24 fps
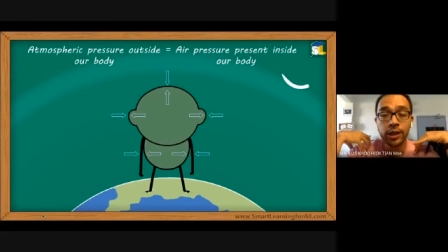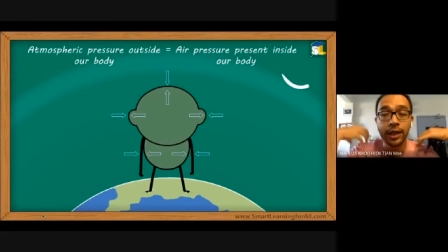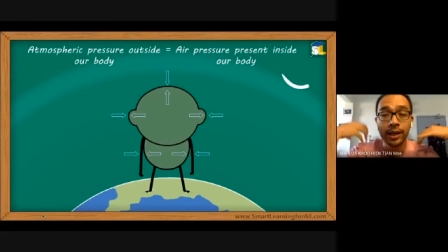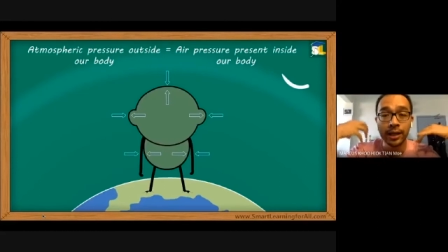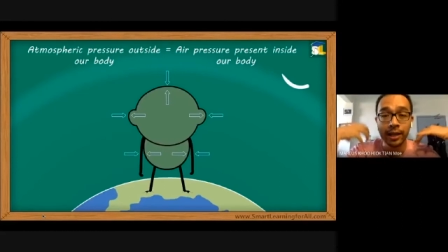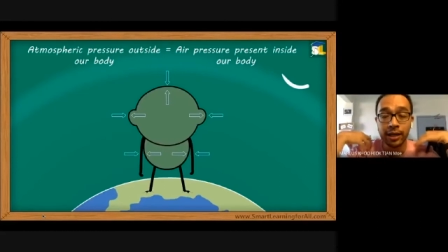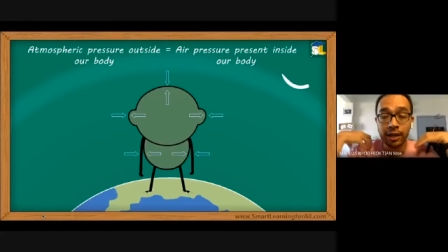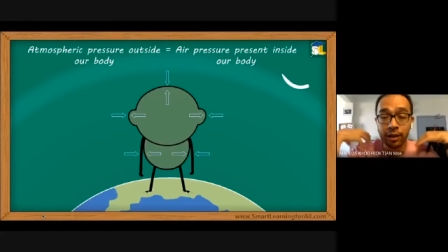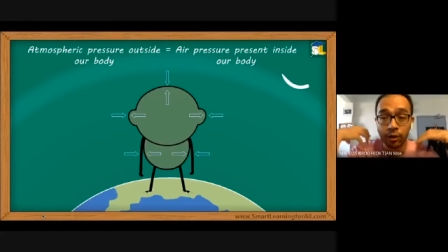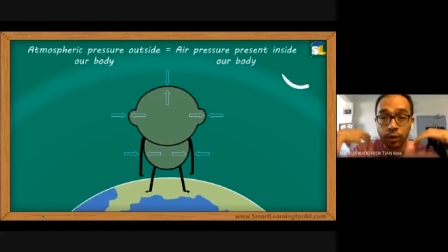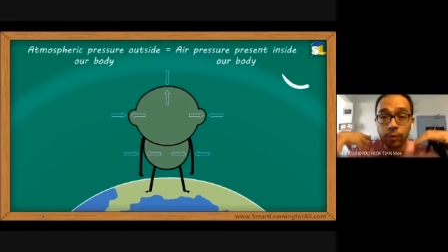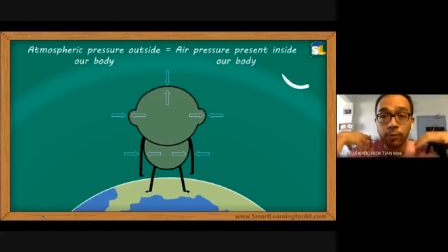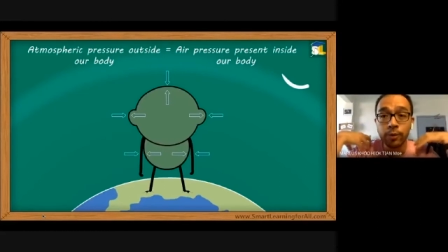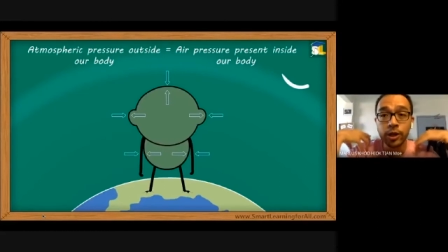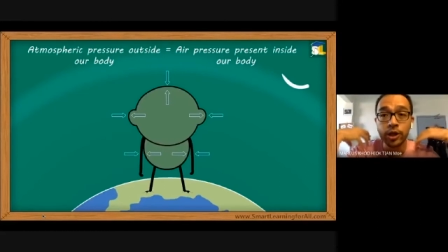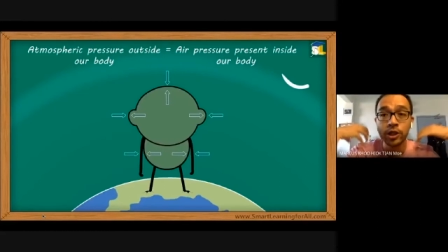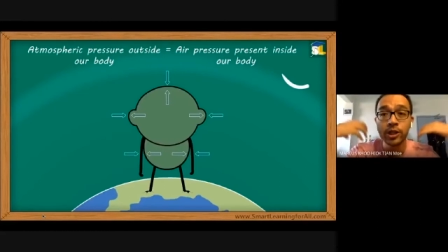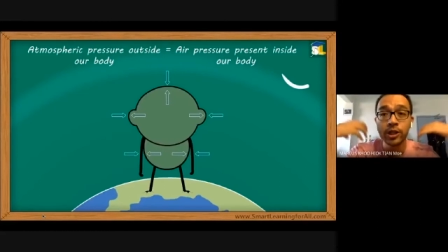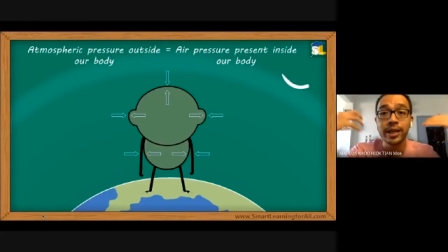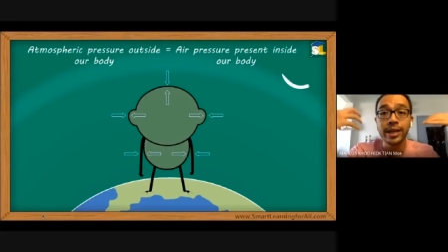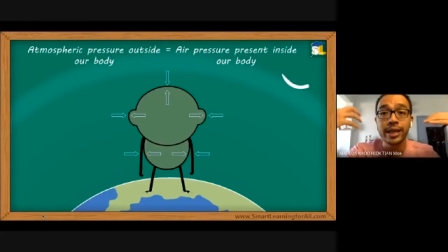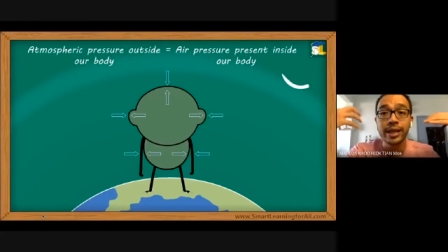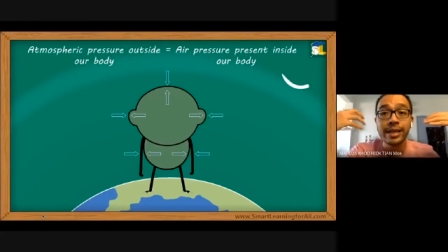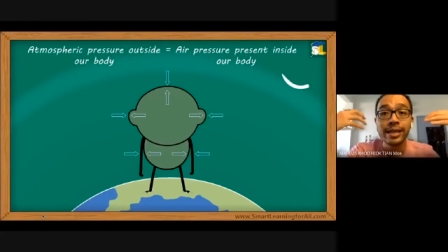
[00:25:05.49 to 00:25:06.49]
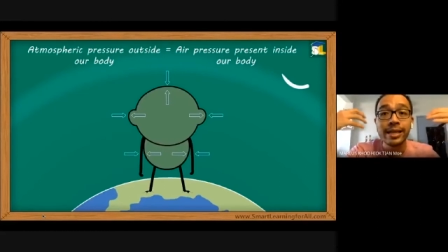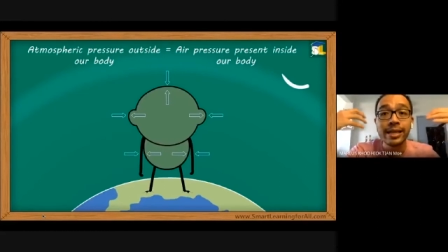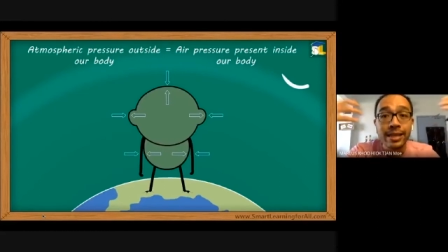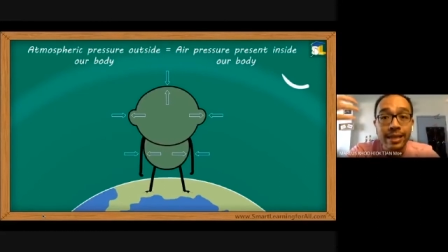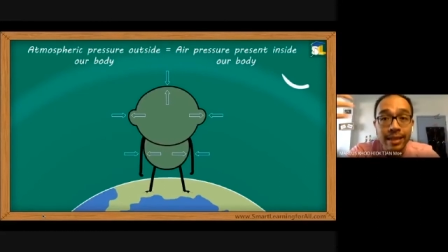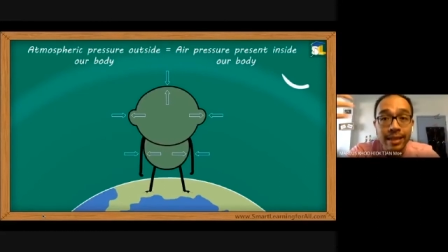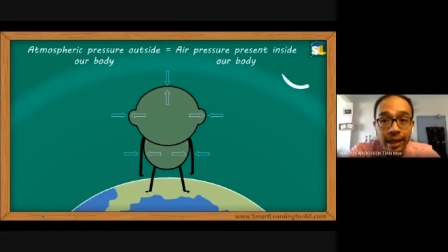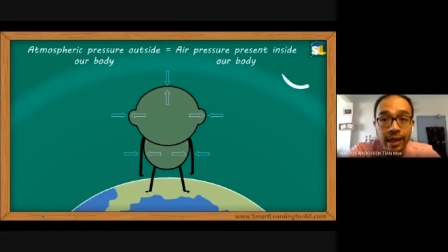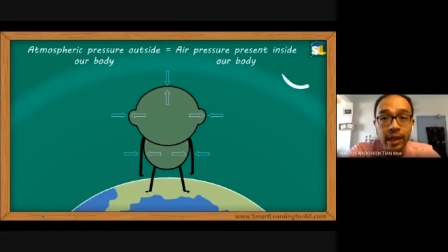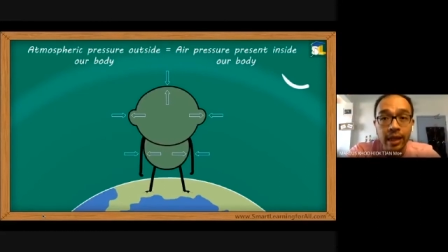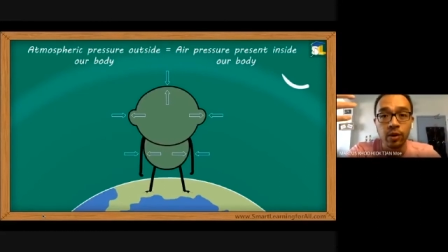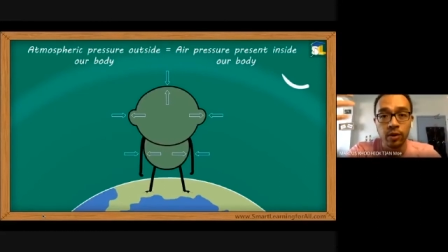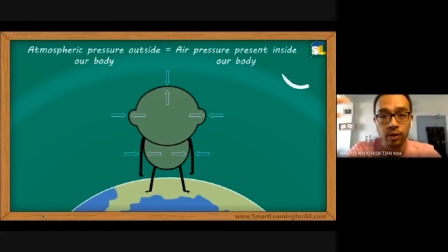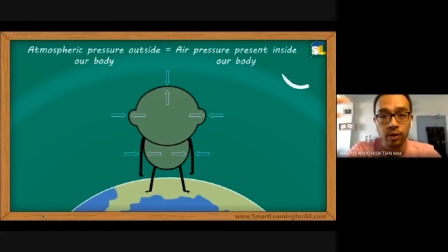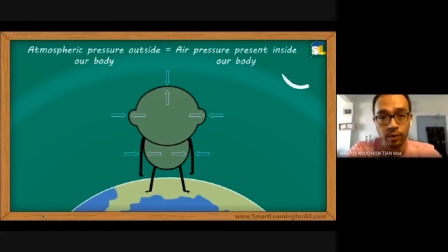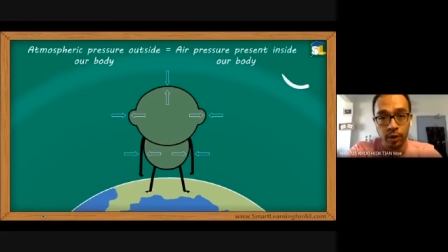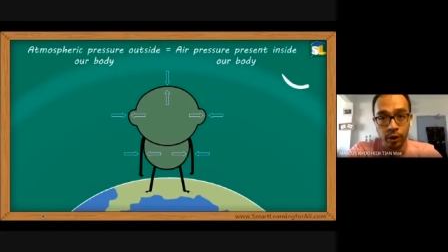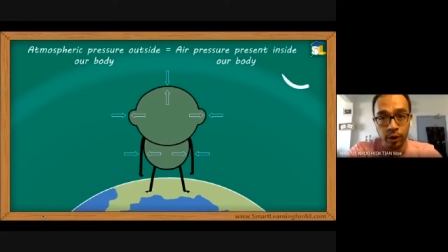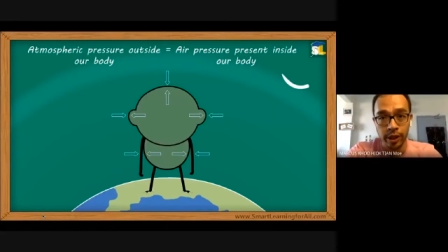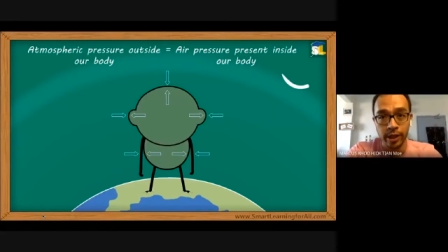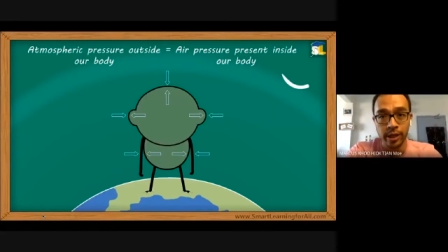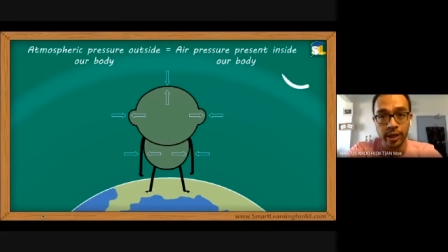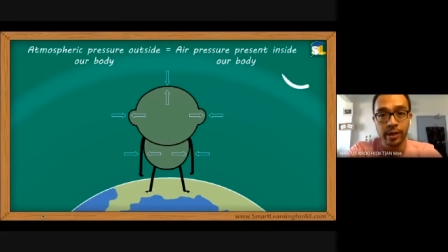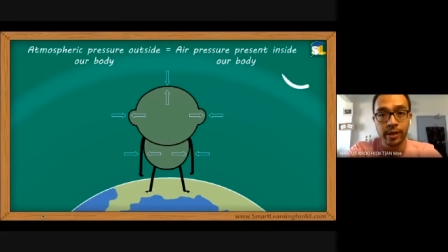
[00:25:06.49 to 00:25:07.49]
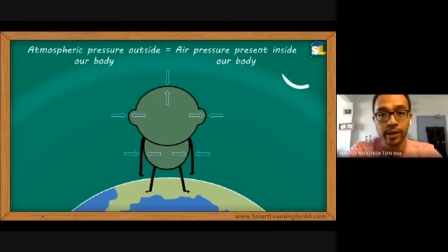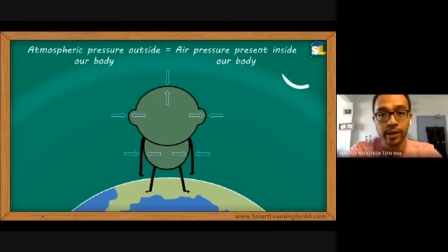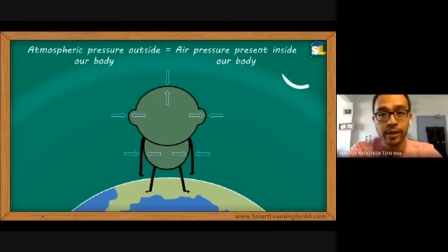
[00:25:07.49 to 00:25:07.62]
and the liquid pressure inside our body.